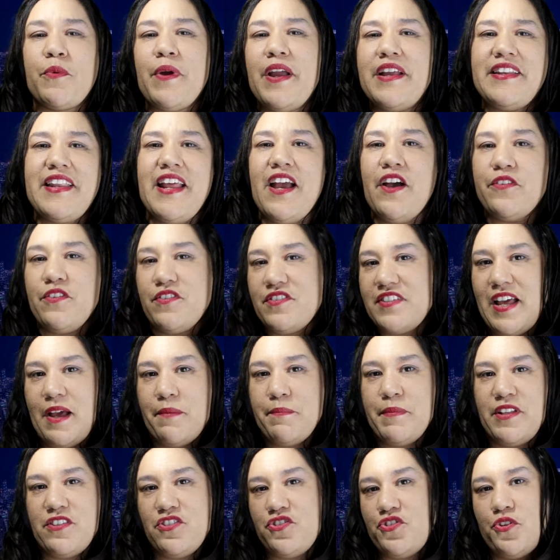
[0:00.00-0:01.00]
But right now, there's
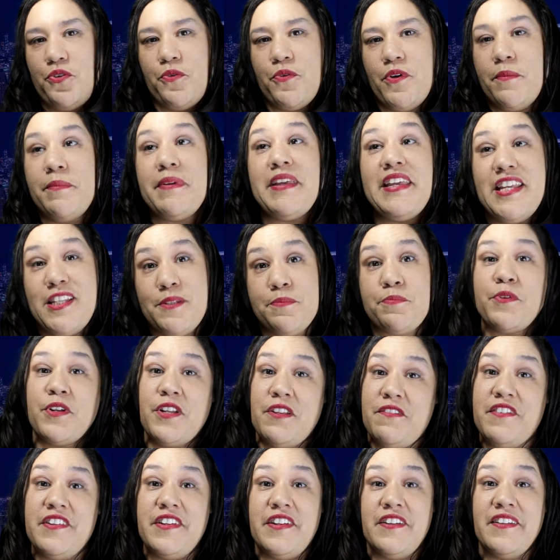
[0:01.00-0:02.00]
not much to him. He's
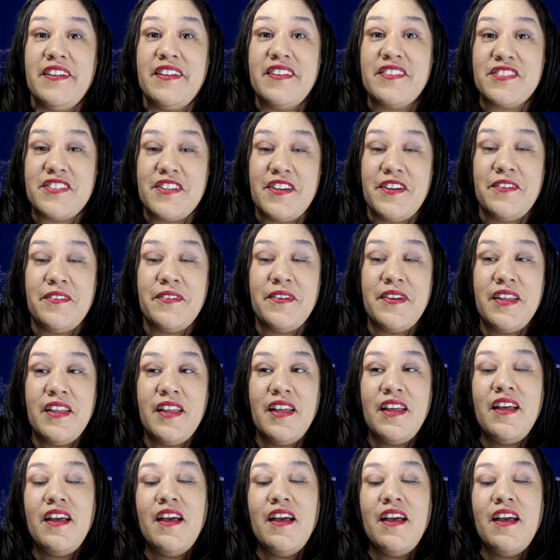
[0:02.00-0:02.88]
pretty vanilla, so.